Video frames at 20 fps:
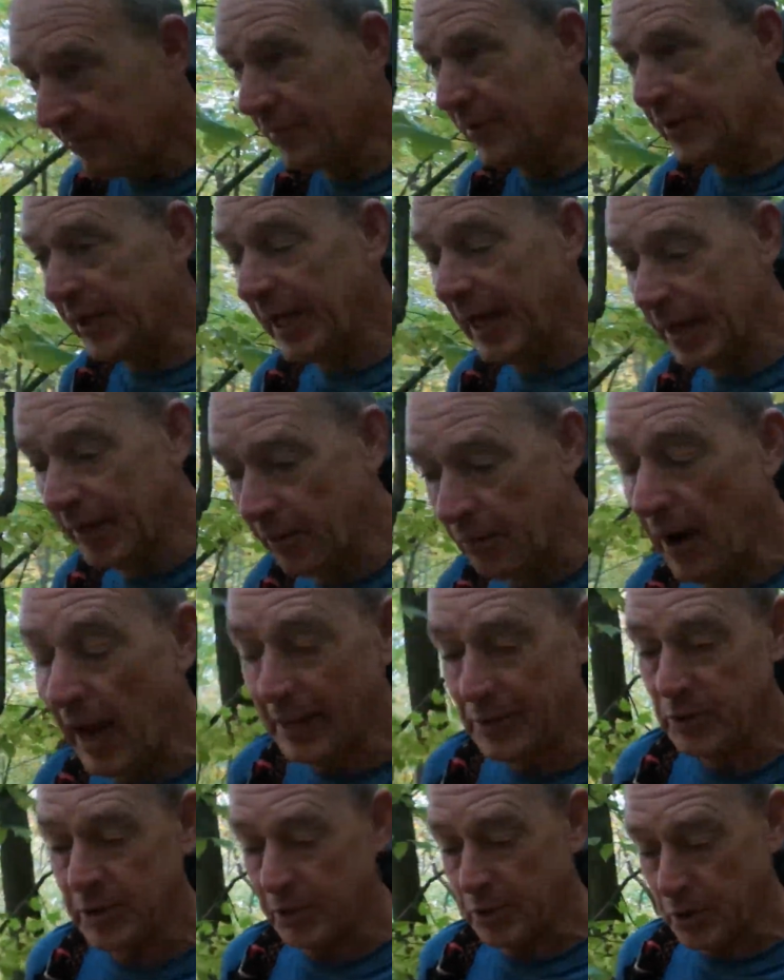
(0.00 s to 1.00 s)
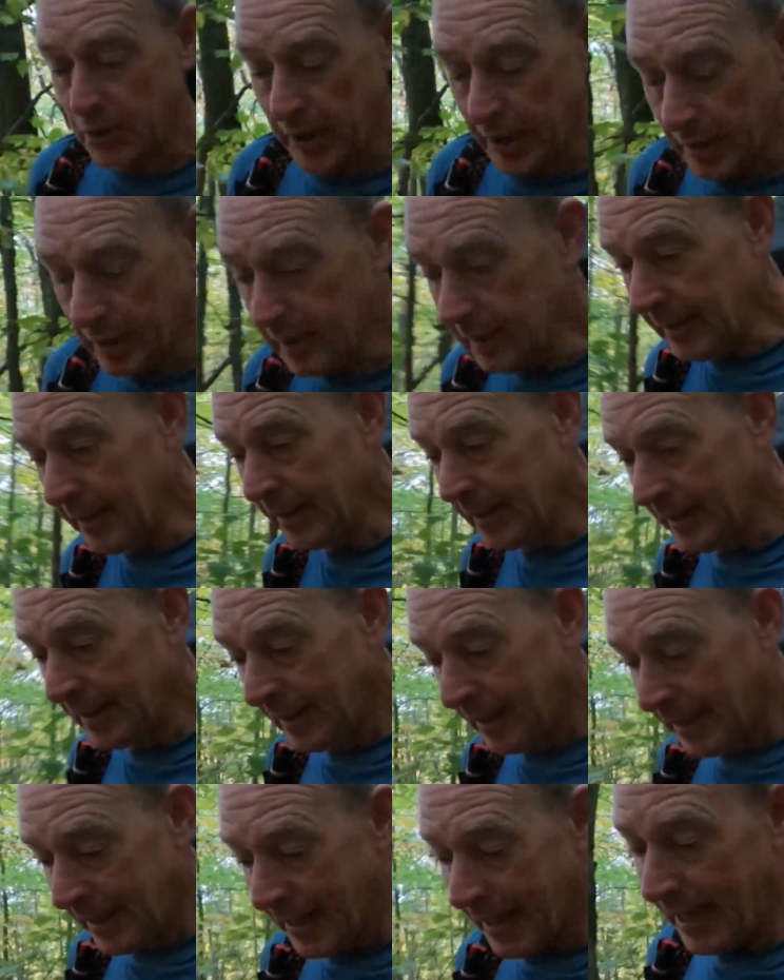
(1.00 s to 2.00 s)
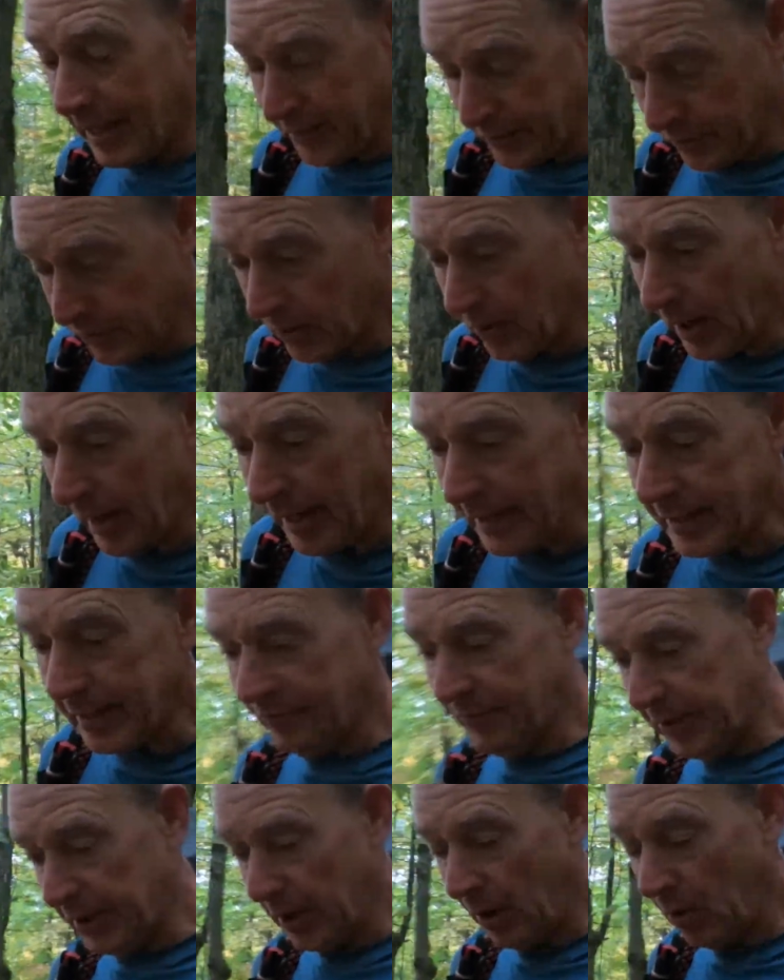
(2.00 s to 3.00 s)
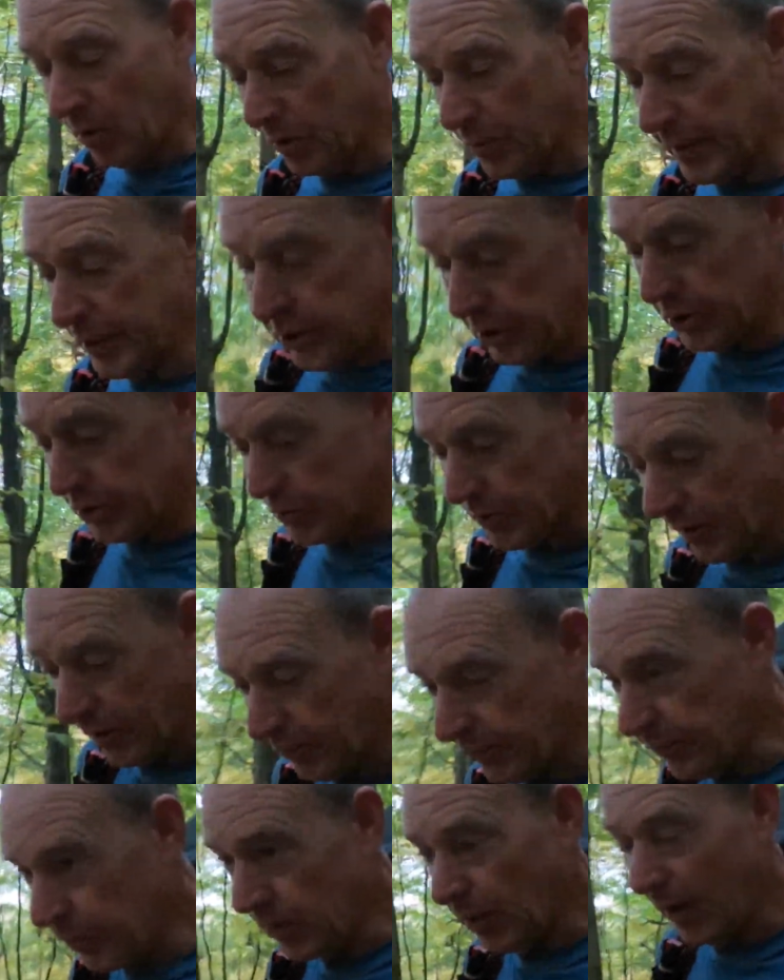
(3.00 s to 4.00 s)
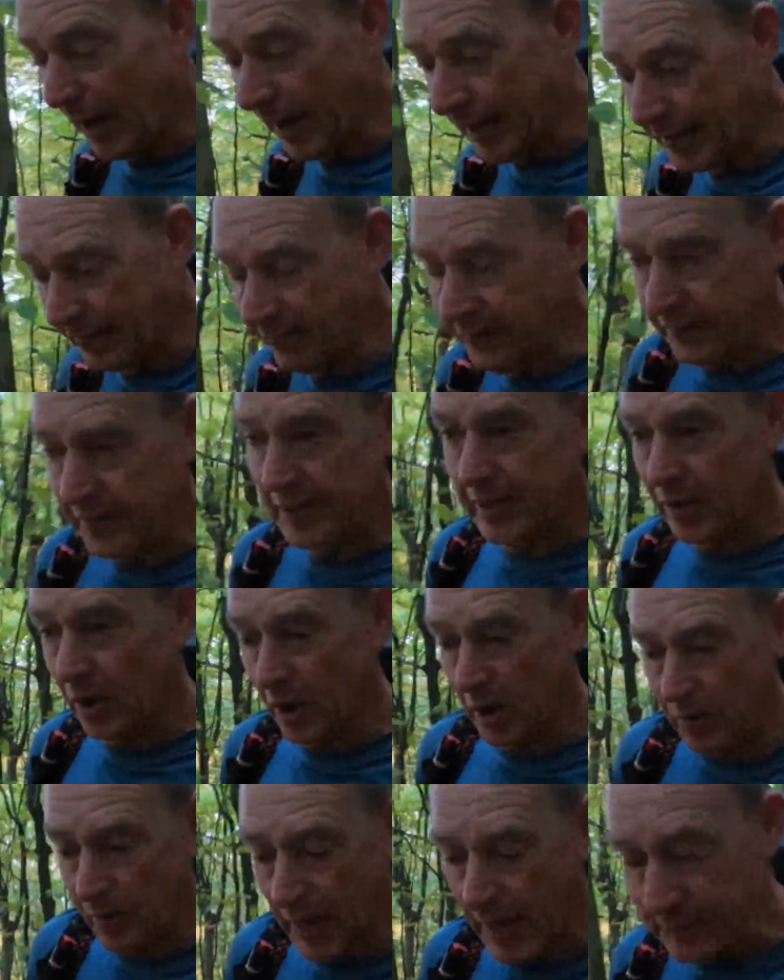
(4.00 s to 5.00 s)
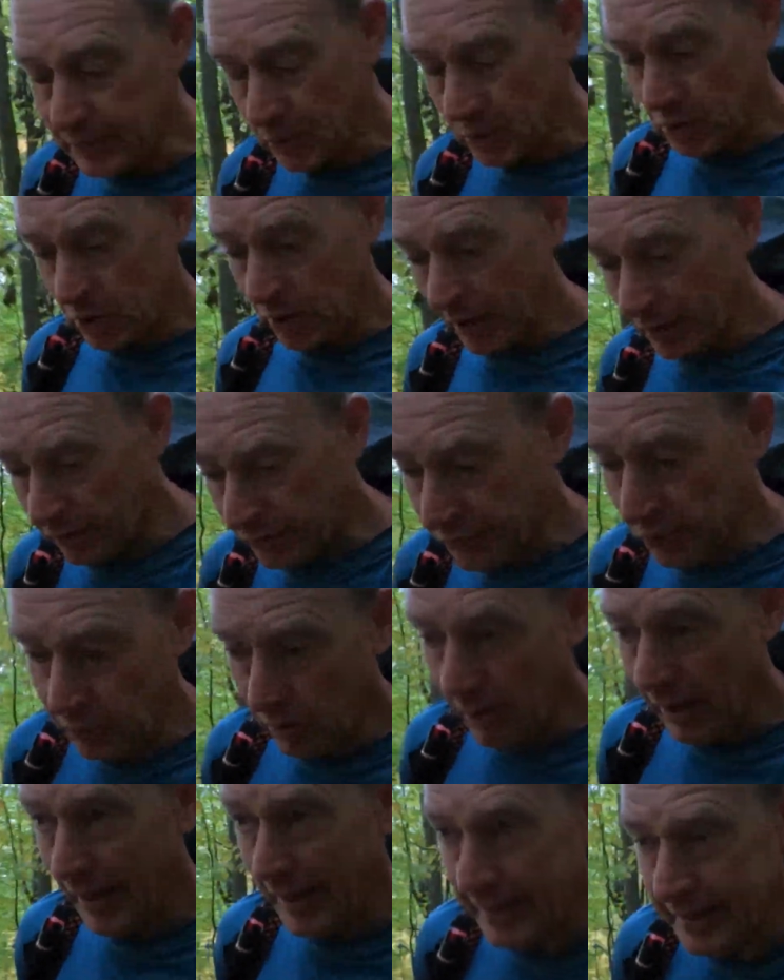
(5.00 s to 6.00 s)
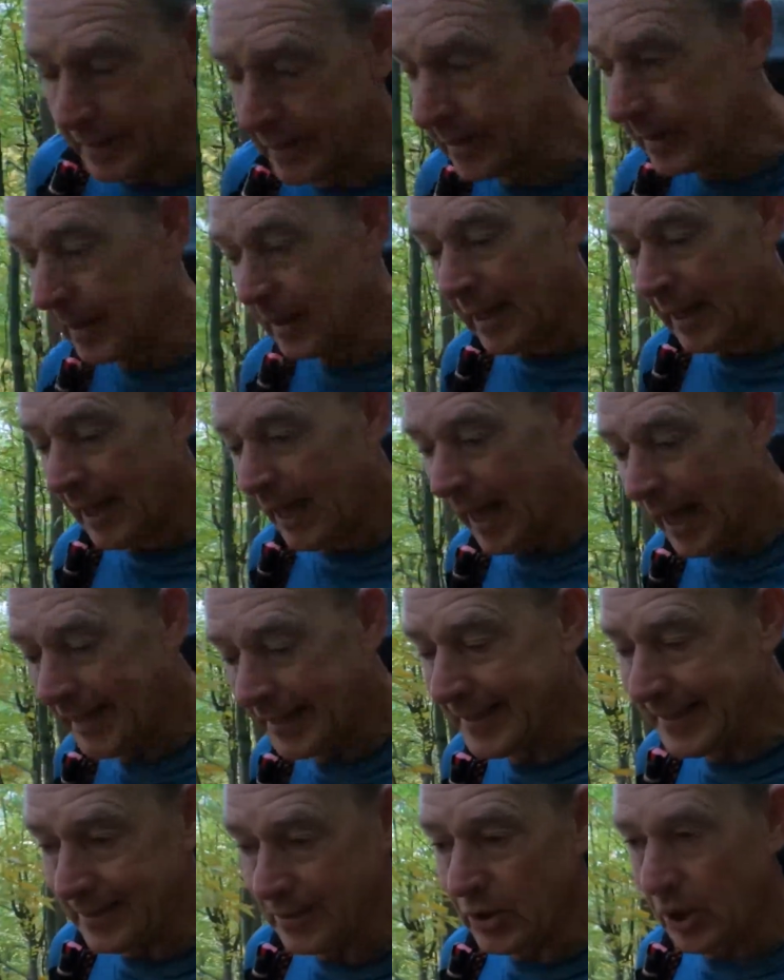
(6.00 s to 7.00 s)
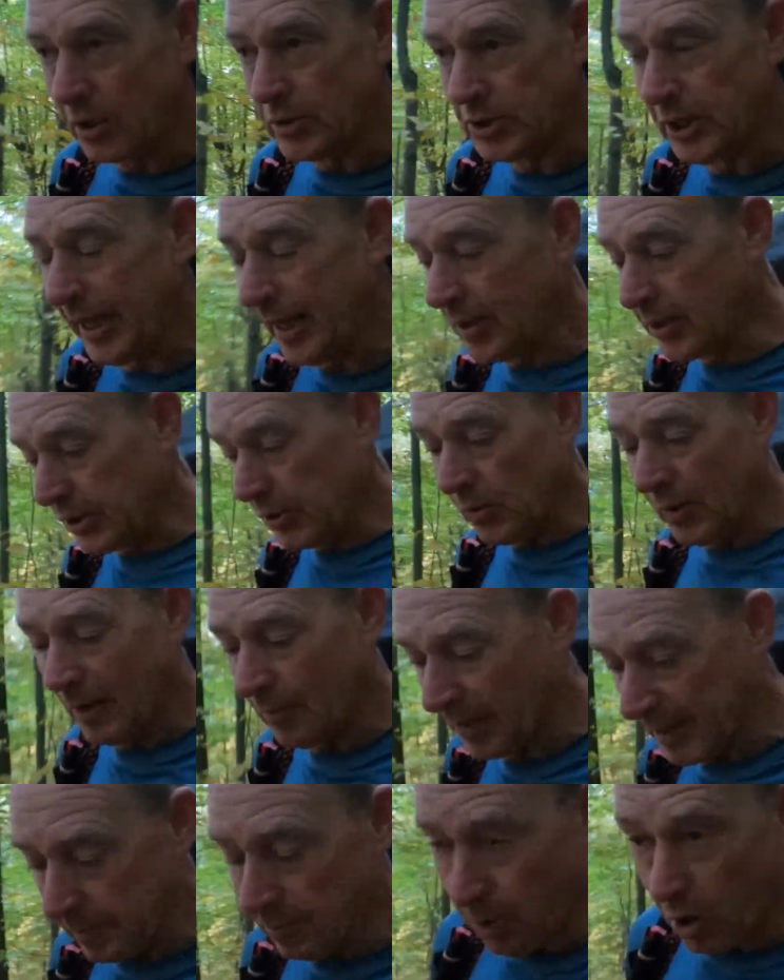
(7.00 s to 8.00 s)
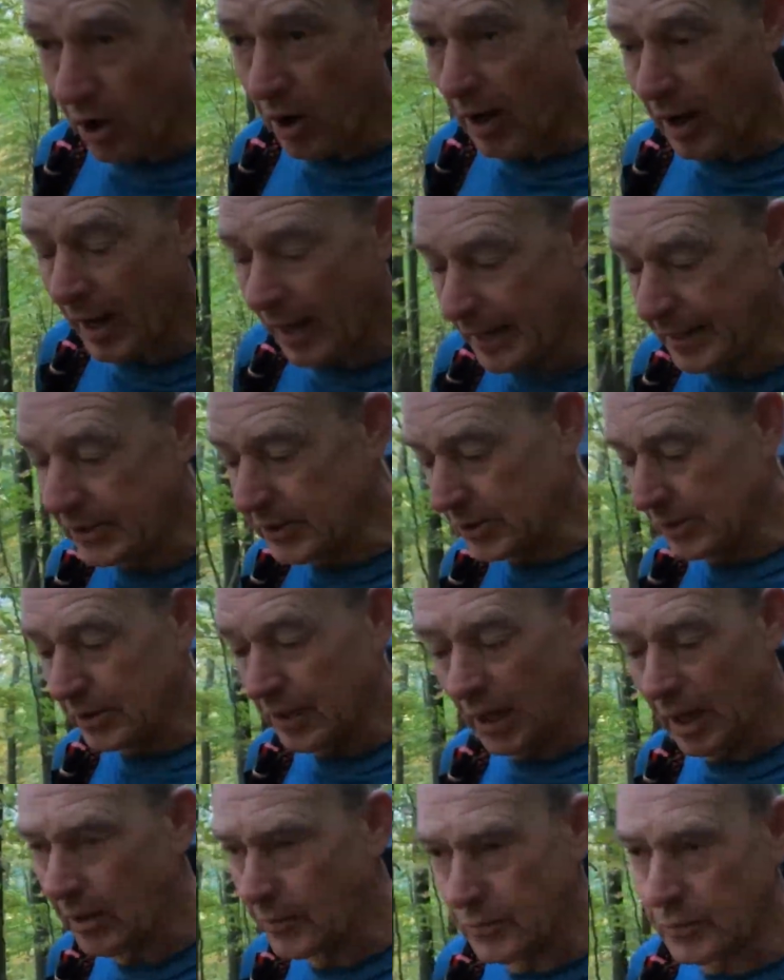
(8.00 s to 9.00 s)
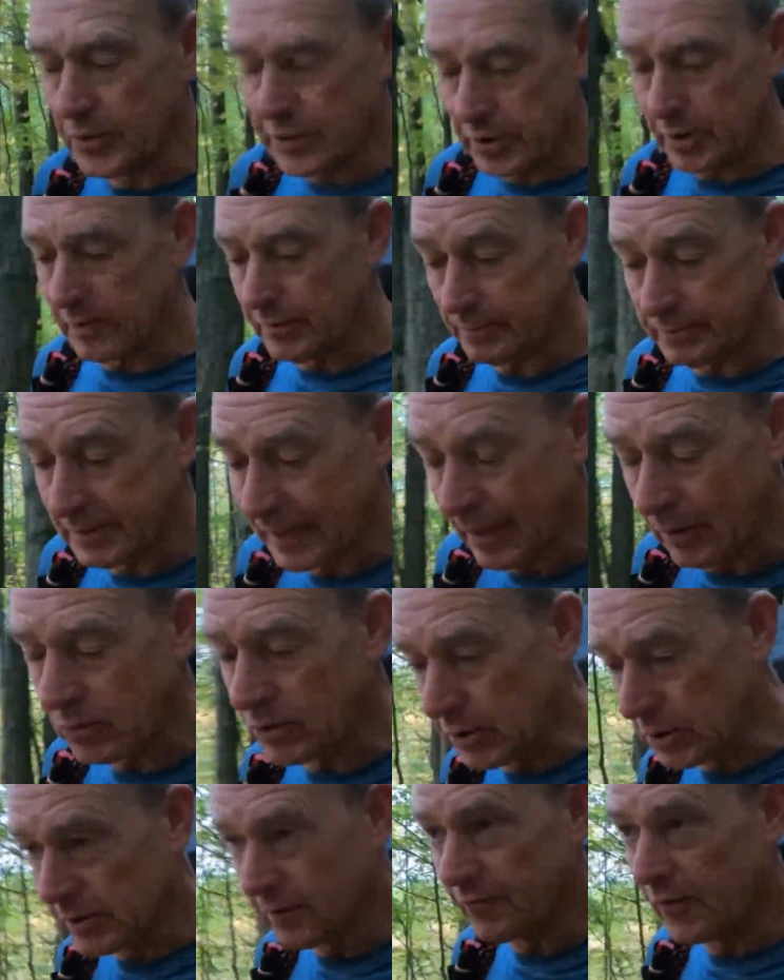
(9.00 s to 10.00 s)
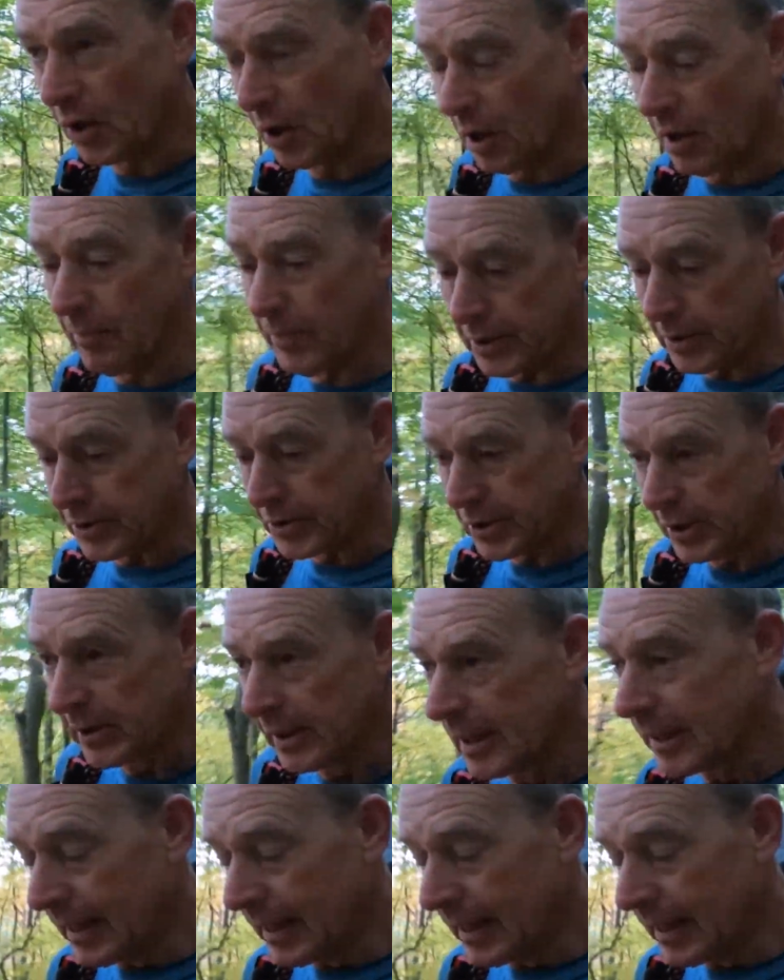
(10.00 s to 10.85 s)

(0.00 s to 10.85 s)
for the Ganaraska Trail through hike, for the Oak Ridges Trail through hike, for the Colorado Trail through hike, and I cannot tell you how many more hikes and hundreds of thousands of kilometers